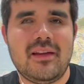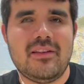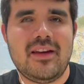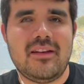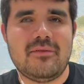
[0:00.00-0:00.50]

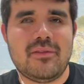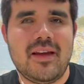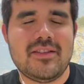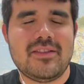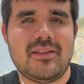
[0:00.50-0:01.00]
you kind of
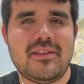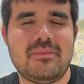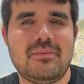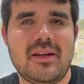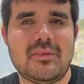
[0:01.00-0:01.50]
raise your
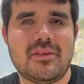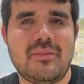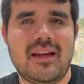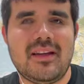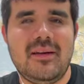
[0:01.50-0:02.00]
temperature
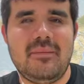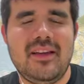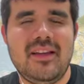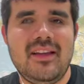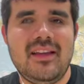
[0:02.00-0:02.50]
back up.